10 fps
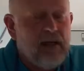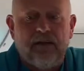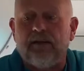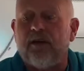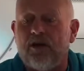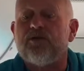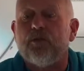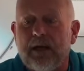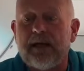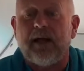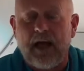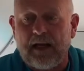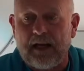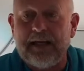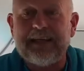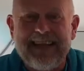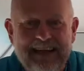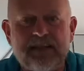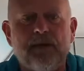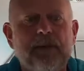The coach will get a clean and some